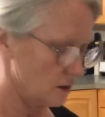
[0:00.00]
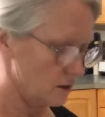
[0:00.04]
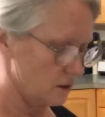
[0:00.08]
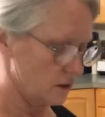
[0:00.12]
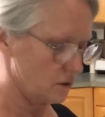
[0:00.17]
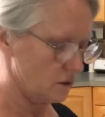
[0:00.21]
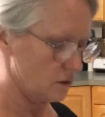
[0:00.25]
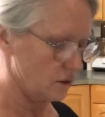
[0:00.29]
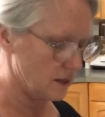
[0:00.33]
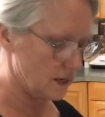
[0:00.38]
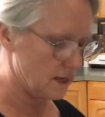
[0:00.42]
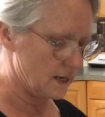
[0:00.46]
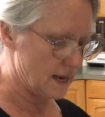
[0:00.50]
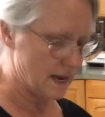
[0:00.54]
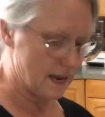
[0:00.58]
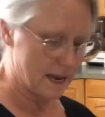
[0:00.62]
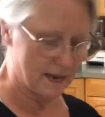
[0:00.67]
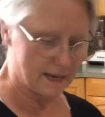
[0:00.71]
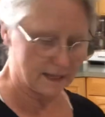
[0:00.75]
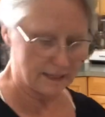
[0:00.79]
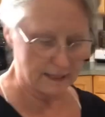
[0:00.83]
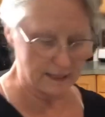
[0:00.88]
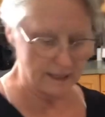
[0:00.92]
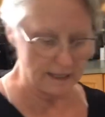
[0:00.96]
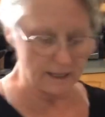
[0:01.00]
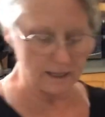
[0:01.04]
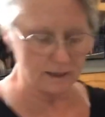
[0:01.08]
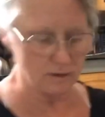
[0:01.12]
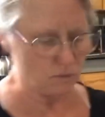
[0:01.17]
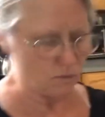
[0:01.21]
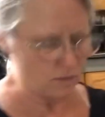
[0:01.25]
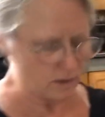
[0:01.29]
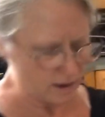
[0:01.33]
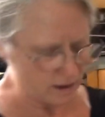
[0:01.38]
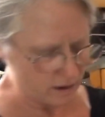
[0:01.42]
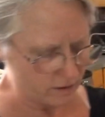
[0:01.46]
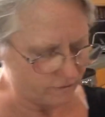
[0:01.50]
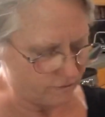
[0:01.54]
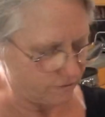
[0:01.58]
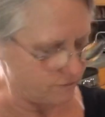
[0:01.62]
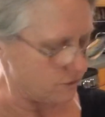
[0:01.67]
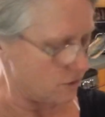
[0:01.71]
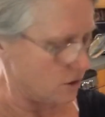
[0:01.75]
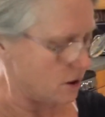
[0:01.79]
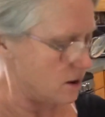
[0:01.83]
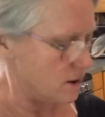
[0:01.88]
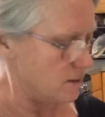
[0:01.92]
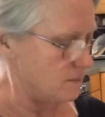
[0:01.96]
You can add anywhere
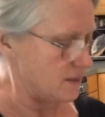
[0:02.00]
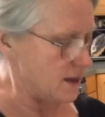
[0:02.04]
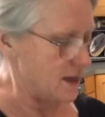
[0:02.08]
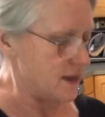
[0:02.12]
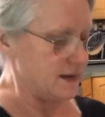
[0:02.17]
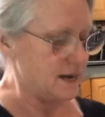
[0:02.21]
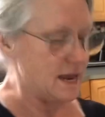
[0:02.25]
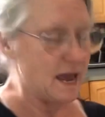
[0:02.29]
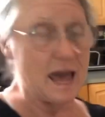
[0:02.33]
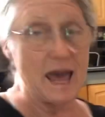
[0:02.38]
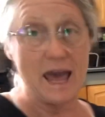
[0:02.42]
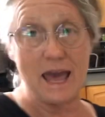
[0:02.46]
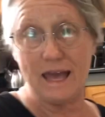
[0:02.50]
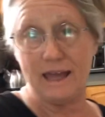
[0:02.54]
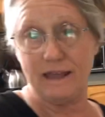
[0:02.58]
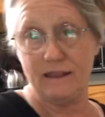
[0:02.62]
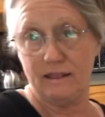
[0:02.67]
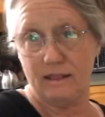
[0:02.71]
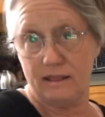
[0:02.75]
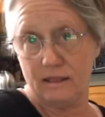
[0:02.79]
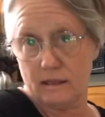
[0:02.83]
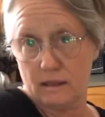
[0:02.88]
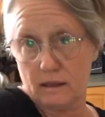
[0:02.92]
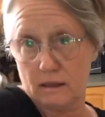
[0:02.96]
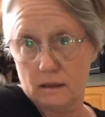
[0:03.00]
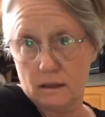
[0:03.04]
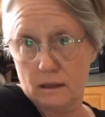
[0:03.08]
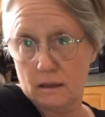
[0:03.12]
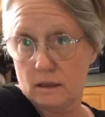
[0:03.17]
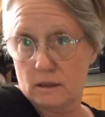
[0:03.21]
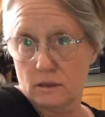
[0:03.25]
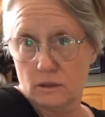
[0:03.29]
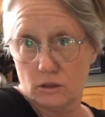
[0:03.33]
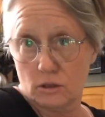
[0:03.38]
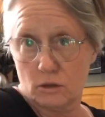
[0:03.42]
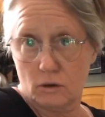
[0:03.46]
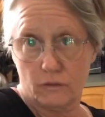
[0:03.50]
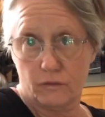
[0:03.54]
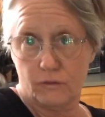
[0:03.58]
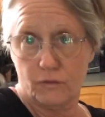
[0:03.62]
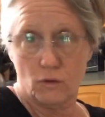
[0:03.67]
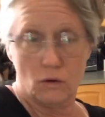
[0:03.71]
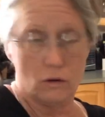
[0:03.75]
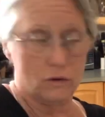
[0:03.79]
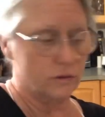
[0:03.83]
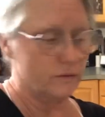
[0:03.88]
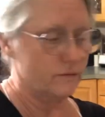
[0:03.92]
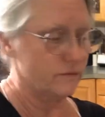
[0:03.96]
from an 1/8 to a
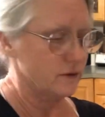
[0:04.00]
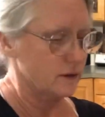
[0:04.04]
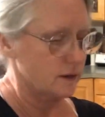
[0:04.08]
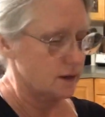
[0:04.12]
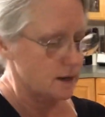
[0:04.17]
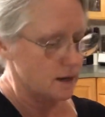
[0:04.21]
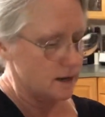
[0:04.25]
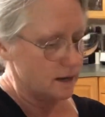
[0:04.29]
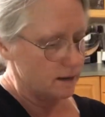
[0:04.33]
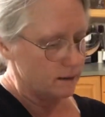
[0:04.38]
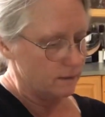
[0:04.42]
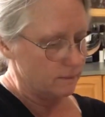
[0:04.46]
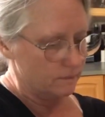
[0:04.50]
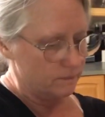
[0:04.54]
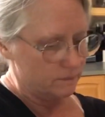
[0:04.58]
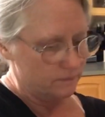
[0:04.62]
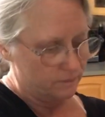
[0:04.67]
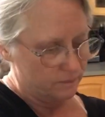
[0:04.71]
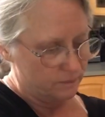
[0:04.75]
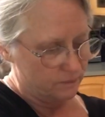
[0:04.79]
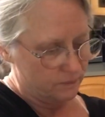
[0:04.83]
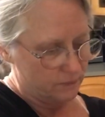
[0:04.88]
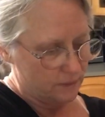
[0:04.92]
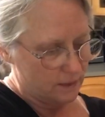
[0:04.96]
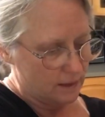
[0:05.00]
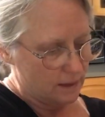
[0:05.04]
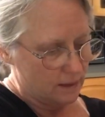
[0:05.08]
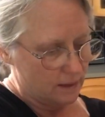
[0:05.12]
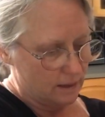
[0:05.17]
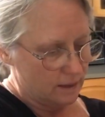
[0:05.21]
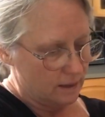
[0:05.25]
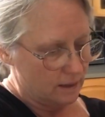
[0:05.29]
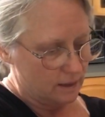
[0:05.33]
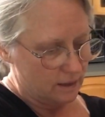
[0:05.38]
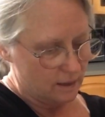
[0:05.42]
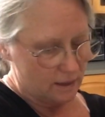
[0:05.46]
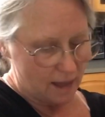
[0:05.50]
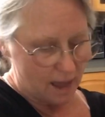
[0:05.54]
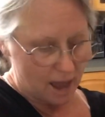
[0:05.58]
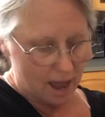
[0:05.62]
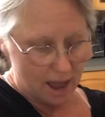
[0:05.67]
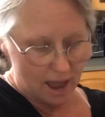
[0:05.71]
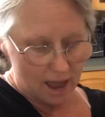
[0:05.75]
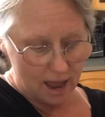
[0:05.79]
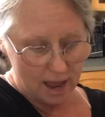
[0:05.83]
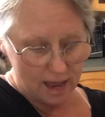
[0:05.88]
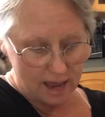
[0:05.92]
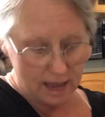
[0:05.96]
1/4 of a cup.
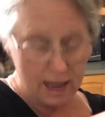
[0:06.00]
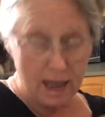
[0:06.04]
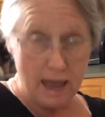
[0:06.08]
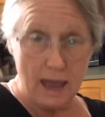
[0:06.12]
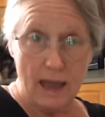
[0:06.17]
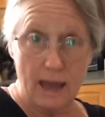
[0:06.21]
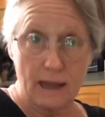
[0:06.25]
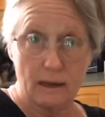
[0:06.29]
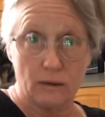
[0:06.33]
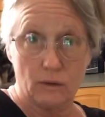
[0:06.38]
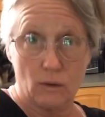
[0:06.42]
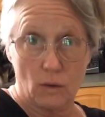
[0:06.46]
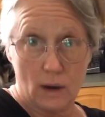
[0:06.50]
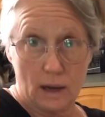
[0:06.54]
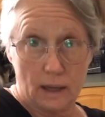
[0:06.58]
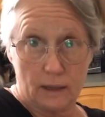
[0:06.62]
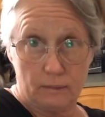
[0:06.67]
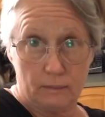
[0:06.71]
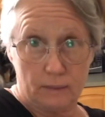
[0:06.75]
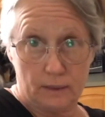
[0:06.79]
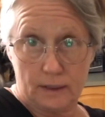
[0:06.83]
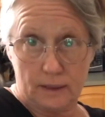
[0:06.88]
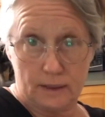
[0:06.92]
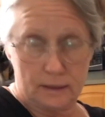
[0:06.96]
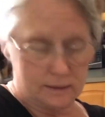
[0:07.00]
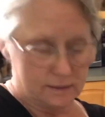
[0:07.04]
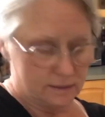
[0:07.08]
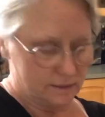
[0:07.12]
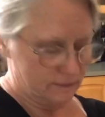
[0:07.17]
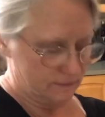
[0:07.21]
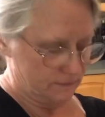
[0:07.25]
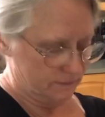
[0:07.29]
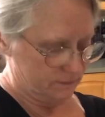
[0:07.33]
I add quite a bit.